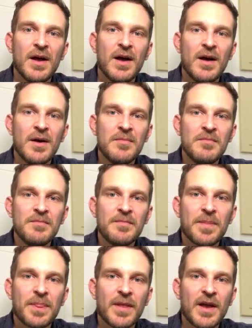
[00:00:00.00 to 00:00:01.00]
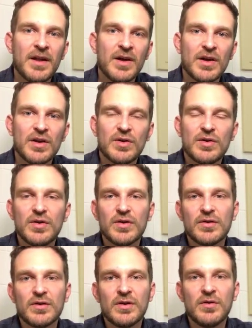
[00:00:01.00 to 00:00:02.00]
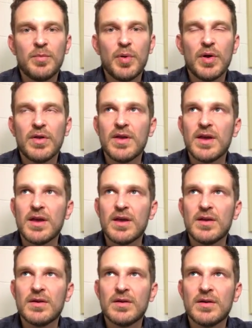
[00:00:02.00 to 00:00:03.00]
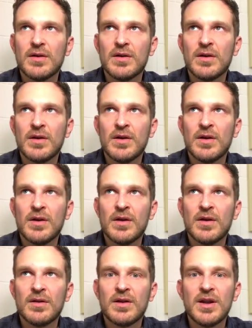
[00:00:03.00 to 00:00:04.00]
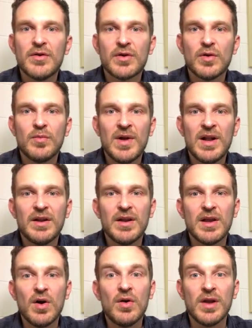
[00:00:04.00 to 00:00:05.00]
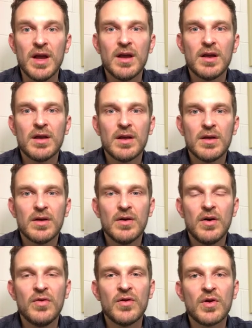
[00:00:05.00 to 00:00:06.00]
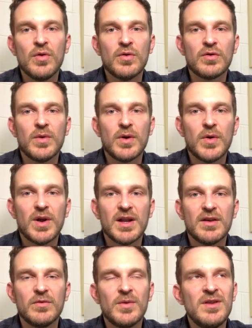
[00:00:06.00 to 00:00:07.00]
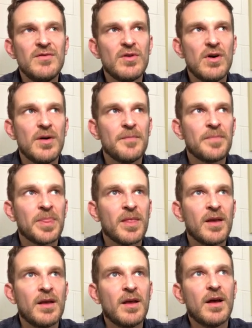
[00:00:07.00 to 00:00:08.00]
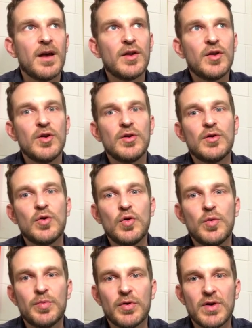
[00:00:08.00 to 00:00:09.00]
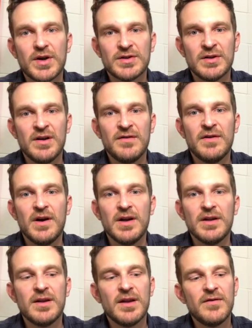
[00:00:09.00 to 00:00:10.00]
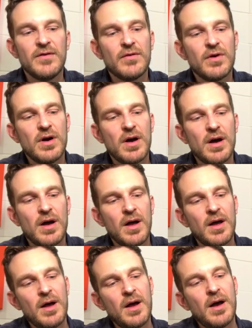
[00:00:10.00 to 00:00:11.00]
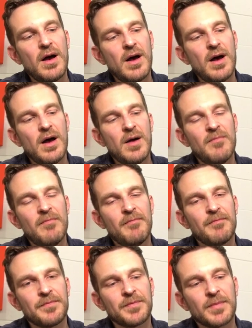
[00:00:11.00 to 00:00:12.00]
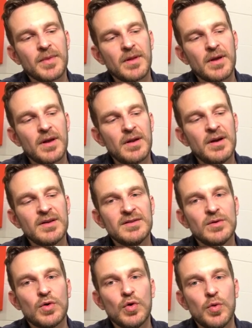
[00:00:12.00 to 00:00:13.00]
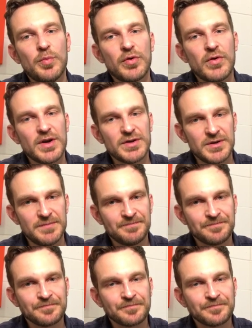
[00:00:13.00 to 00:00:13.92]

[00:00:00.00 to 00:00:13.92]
And I could just kind of put the lyrical melody on it, on the chords quite quickly. Because when you've got a good chord progression, I find, if you've got a nice little chord progression,